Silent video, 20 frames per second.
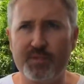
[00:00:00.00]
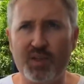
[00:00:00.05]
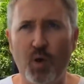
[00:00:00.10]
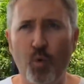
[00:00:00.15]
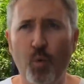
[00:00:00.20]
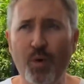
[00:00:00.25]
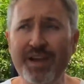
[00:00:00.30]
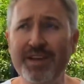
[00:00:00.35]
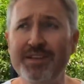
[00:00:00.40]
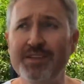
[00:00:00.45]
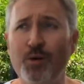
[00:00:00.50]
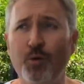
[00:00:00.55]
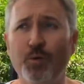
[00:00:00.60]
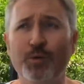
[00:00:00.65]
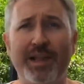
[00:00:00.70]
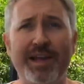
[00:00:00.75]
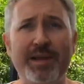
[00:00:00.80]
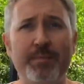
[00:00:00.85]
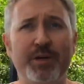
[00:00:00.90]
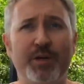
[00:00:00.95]
Where's
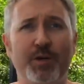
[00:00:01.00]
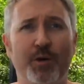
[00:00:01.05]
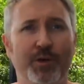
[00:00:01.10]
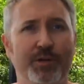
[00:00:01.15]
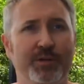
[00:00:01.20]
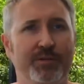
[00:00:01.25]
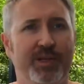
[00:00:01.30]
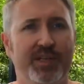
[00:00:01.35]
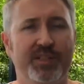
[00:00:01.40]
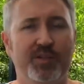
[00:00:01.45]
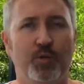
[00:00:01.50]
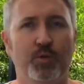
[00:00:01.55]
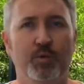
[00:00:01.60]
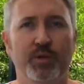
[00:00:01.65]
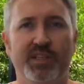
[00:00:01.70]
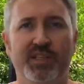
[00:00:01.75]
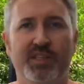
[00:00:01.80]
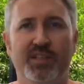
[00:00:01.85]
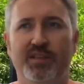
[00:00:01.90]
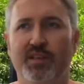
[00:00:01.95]
old Labour gone? It's all
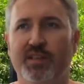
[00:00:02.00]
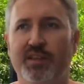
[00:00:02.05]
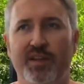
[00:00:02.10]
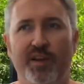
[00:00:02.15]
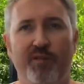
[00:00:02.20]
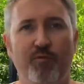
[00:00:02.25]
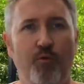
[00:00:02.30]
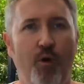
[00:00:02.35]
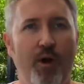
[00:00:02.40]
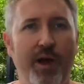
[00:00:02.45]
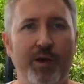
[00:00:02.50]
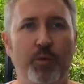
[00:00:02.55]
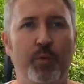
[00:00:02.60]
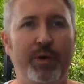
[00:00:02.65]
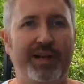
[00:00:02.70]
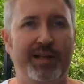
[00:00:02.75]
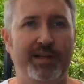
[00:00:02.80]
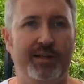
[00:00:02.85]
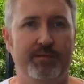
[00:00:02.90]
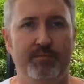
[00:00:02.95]
this, the
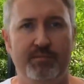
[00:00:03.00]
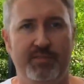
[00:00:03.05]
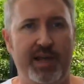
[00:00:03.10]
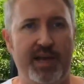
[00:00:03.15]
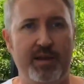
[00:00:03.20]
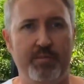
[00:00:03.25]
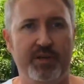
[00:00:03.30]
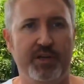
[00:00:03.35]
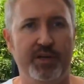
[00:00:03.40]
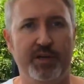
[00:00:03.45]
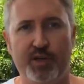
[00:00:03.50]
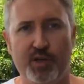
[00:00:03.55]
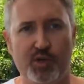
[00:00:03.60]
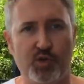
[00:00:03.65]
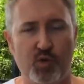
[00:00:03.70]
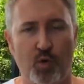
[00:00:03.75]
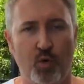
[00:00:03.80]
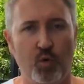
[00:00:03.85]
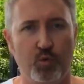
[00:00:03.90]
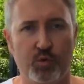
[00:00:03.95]
right-wing Labour
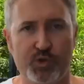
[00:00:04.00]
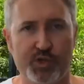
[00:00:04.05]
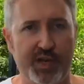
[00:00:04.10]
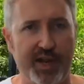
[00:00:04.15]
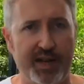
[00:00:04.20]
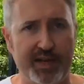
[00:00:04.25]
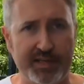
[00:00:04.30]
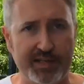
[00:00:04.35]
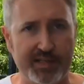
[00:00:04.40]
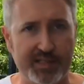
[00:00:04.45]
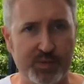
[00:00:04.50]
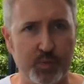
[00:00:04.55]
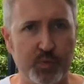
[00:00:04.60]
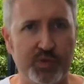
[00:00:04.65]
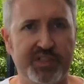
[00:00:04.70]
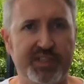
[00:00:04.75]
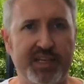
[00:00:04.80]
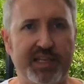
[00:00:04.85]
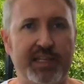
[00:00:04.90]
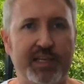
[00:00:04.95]
control shenanigans. We're
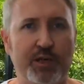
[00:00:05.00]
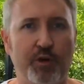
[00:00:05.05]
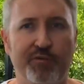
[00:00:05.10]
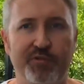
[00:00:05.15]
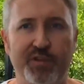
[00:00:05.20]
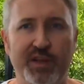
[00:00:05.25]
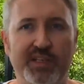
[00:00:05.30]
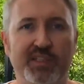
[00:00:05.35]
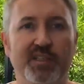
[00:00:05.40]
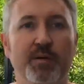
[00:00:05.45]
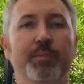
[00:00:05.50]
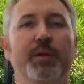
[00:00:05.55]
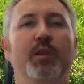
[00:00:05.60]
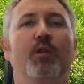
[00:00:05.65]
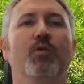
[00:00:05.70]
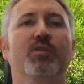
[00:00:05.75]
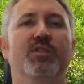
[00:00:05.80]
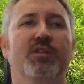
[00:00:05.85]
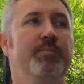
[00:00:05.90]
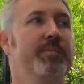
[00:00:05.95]
selling off things that
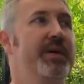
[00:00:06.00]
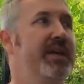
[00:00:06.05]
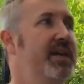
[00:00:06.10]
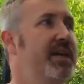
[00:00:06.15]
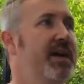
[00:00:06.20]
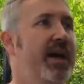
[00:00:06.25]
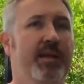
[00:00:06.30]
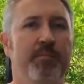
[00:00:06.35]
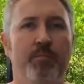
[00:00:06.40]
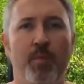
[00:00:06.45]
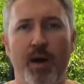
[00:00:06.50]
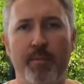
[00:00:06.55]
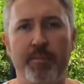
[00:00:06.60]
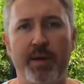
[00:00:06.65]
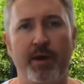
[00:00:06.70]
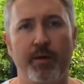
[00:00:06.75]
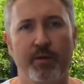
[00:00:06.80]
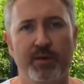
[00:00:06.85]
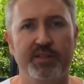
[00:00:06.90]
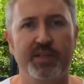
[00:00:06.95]
belong to me and my
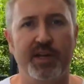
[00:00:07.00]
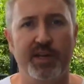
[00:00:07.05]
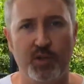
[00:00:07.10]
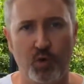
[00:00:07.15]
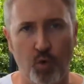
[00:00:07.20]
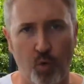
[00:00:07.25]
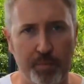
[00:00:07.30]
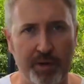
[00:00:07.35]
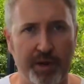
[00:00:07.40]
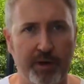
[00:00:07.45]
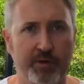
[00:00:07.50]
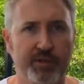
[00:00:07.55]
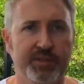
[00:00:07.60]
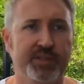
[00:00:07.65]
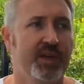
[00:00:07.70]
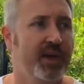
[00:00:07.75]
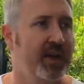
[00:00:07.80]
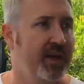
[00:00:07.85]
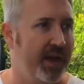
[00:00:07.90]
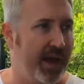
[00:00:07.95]
parents and your
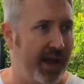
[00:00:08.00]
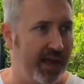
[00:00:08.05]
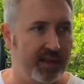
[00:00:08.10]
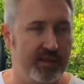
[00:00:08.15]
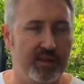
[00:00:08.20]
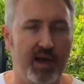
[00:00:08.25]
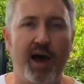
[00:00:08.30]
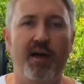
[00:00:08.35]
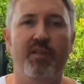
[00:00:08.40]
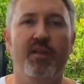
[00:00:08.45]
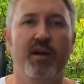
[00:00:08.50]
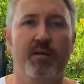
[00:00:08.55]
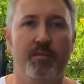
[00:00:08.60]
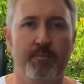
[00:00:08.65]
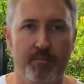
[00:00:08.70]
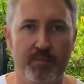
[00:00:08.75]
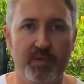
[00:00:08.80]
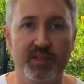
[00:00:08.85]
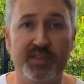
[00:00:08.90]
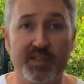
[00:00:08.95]
parents and other
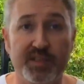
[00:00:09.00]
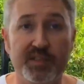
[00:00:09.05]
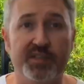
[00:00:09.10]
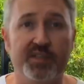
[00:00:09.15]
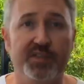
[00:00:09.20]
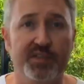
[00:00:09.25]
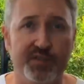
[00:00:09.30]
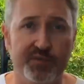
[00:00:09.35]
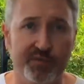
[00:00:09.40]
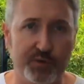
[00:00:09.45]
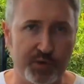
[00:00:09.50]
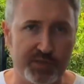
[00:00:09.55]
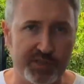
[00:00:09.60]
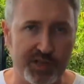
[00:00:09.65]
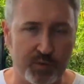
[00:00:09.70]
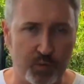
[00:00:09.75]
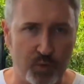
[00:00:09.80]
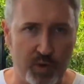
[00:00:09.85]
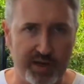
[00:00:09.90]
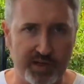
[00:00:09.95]
citizens of New
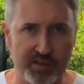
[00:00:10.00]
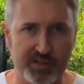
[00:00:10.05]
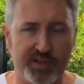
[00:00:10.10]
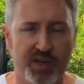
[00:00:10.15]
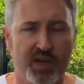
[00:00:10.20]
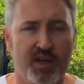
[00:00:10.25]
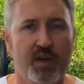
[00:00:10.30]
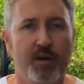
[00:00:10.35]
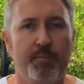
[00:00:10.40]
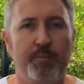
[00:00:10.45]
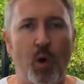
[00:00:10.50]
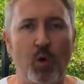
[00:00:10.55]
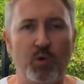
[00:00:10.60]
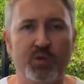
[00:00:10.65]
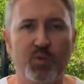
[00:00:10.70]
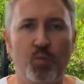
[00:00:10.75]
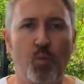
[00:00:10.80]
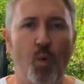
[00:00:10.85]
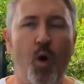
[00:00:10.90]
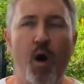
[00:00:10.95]
South Wales.
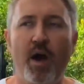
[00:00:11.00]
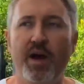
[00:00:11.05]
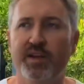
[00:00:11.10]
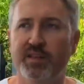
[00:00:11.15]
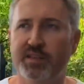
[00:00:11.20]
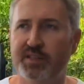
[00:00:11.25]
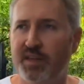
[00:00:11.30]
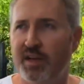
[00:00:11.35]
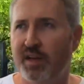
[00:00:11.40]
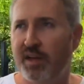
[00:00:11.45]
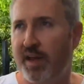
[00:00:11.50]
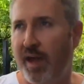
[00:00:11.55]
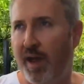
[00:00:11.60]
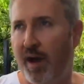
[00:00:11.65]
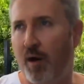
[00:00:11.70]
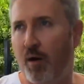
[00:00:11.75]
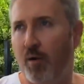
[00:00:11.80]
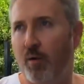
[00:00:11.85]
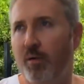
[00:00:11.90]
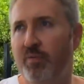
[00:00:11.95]
Poles and wires,
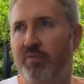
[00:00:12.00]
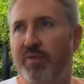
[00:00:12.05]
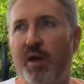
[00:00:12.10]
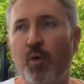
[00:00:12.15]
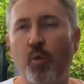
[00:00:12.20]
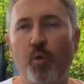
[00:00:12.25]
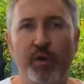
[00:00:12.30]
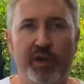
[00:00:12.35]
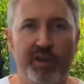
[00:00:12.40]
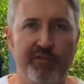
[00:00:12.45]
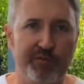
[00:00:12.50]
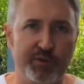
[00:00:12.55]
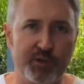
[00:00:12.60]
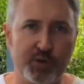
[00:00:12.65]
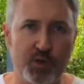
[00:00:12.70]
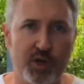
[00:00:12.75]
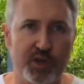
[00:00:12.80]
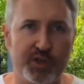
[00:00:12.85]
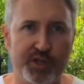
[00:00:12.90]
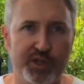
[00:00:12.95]
our network
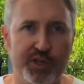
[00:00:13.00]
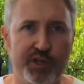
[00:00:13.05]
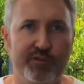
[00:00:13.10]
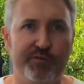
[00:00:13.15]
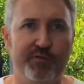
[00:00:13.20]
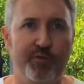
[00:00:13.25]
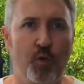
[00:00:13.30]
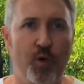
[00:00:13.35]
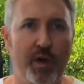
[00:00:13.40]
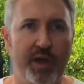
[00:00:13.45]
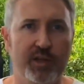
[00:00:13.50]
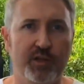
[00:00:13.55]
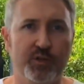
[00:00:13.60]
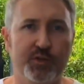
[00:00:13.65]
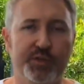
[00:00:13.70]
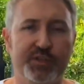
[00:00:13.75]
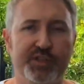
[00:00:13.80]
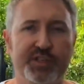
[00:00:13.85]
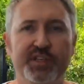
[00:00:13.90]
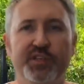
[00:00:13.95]
infrastructure for
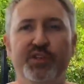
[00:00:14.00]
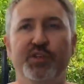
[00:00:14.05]
electricity